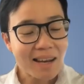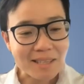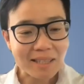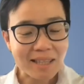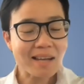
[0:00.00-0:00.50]

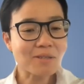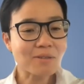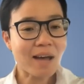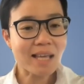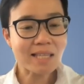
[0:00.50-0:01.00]
is that
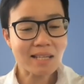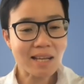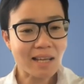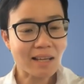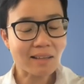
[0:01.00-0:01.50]
is
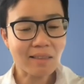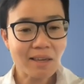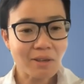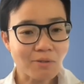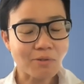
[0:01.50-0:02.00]
fascinating, and
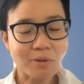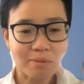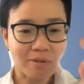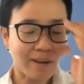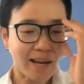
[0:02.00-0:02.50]
thank you for
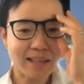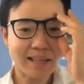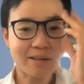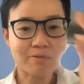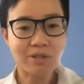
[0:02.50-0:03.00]
providing
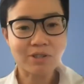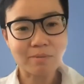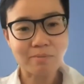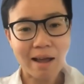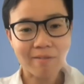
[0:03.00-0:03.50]
that
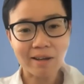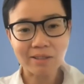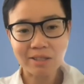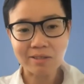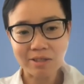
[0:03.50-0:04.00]
richer
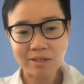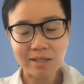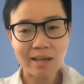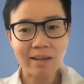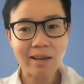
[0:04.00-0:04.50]
background and
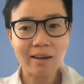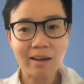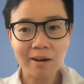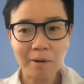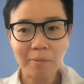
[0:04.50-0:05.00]
understanding
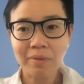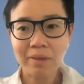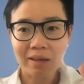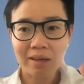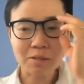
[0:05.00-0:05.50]
um,
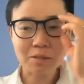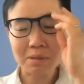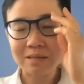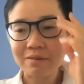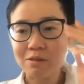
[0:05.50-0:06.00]
the
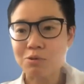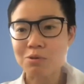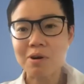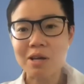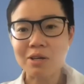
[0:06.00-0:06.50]
specific
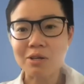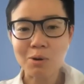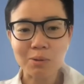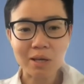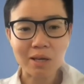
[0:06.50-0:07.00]
story you
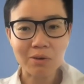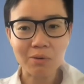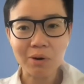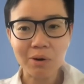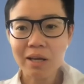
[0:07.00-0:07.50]
told in
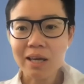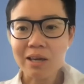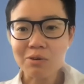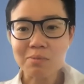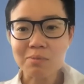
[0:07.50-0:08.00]
your
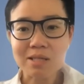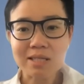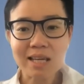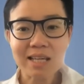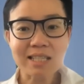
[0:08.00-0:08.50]
in your
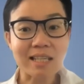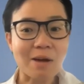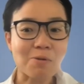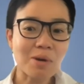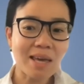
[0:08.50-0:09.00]
presentation.
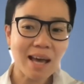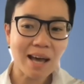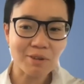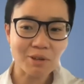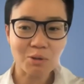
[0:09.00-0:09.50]
Now we
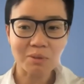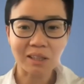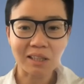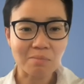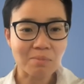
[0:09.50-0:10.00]
have
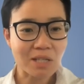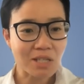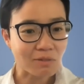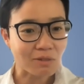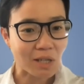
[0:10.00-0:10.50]
accumulated a
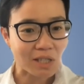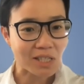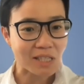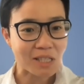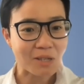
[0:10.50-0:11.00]
bunch of
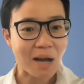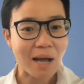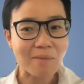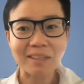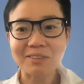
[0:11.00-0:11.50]
questions, so okay.
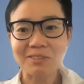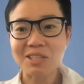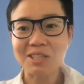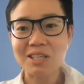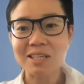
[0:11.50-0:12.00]

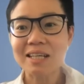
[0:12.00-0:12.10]
I'm going